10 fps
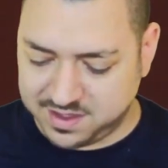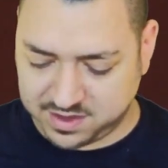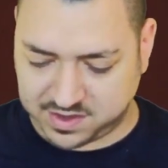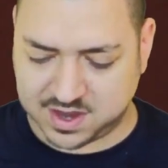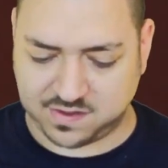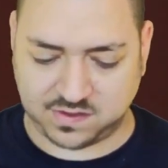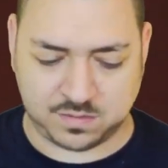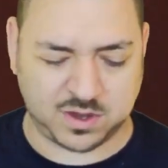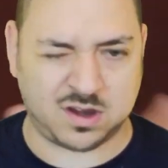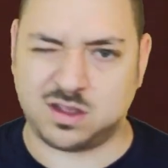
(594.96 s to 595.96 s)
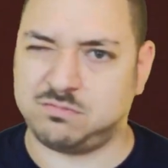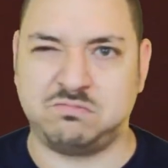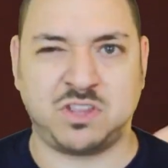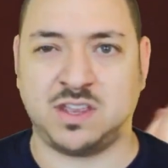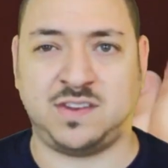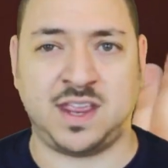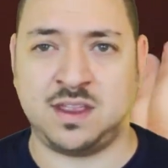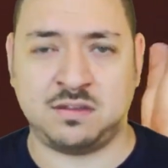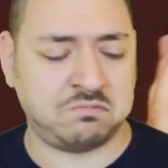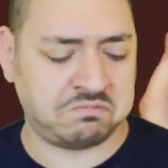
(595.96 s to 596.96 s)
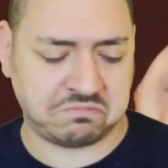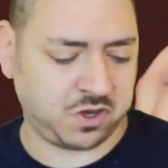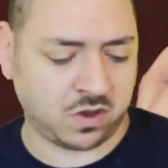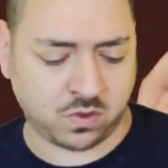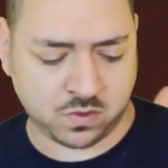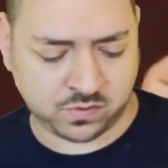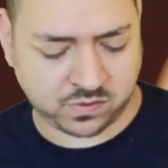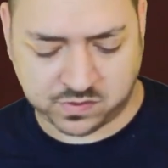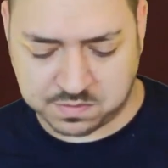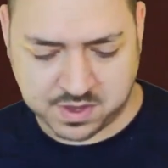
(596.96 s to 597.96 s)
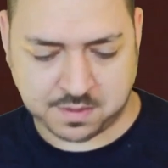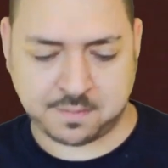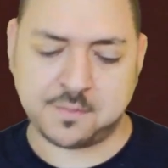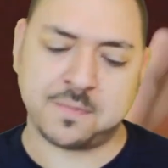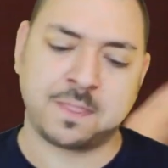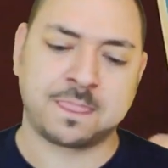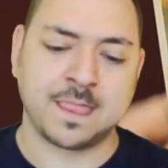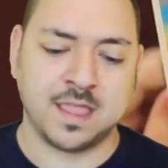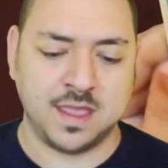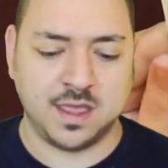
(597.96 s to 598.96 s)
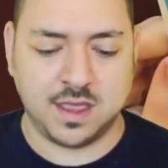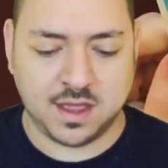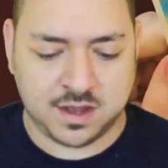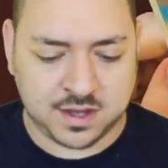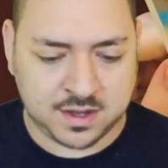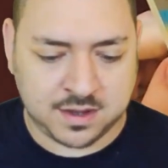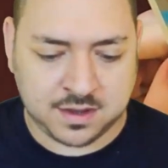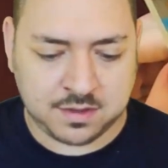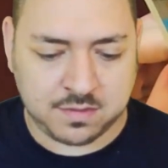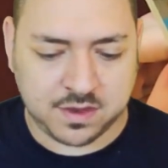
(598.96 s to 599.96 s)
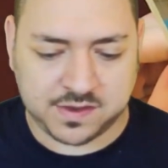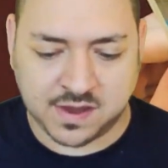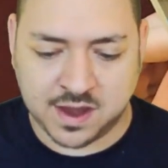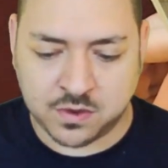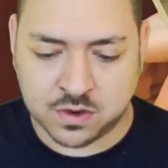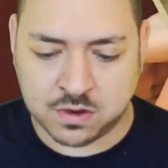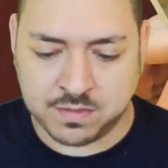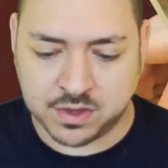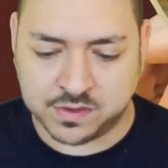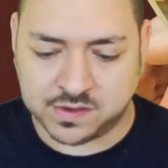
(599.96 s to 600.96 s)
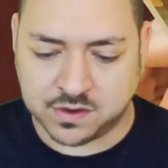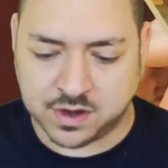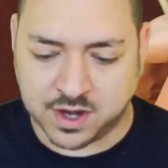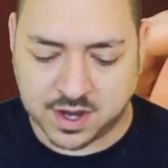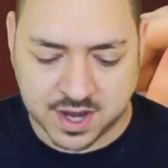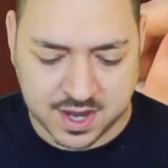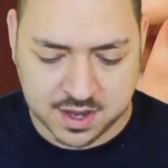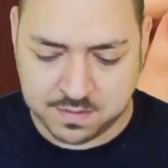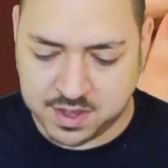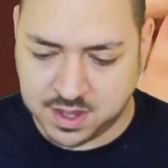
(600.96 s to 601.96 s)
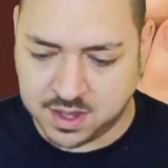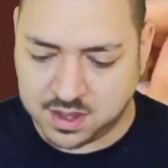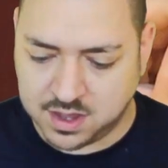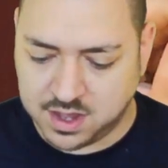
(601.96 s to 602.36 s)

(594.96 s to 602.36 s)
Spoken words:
kind of similar to Catan goals or something. The tower, military academy.